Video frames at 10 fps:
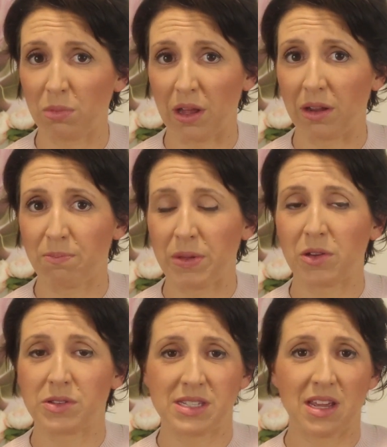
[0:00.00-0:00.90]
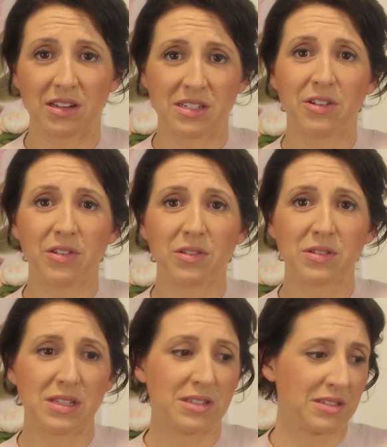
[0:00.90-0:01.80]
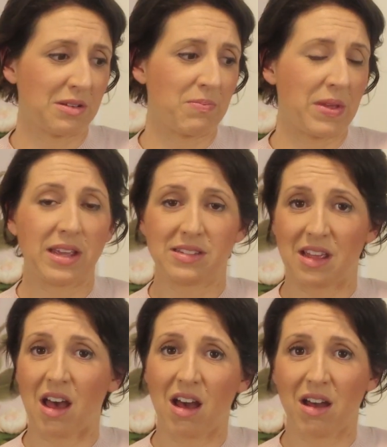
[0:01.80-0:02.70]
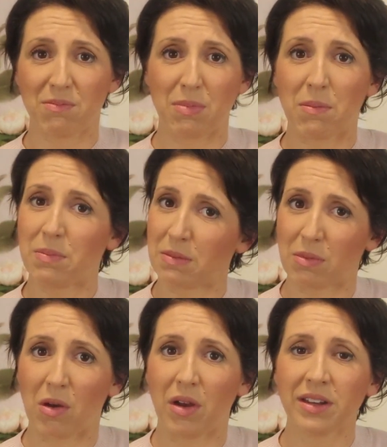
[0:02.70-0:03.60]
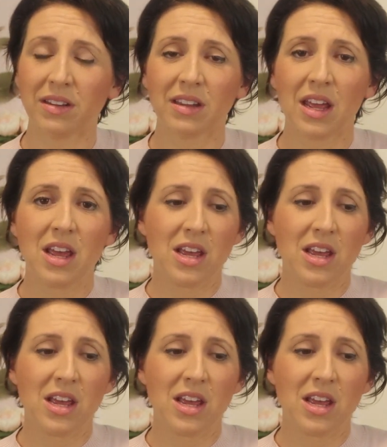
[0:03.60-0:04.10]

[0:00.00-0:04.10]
blood because the arterial system has the heart pumping behind it.